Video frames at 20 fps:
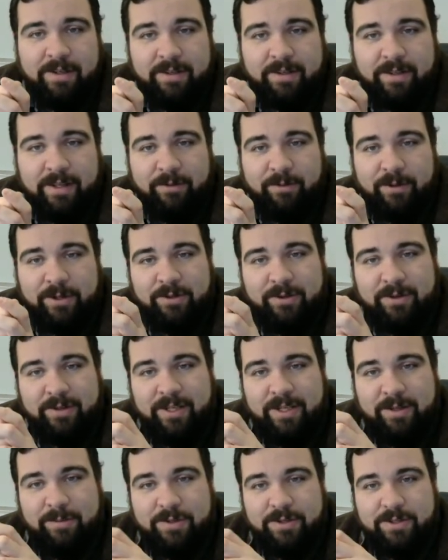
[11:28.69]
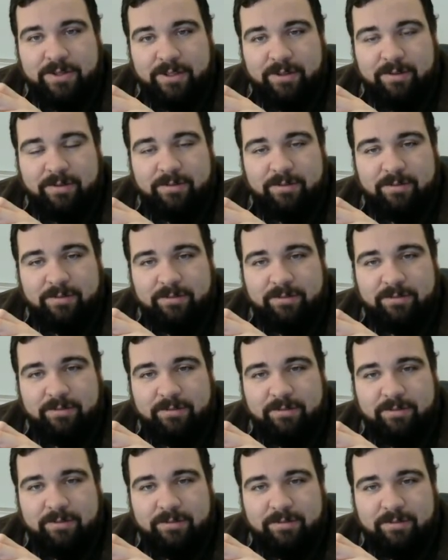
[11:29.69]
That way you can keep yourself
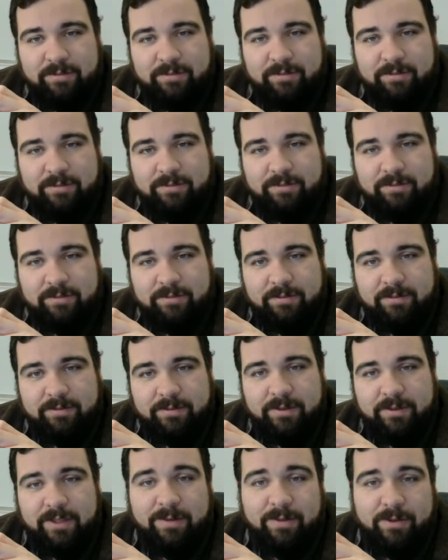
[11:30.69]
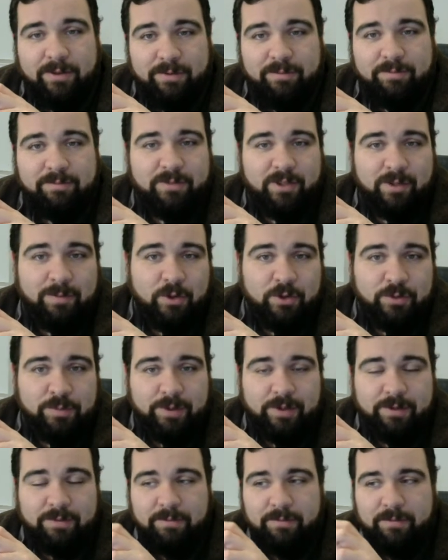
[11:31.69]
covered for the most part.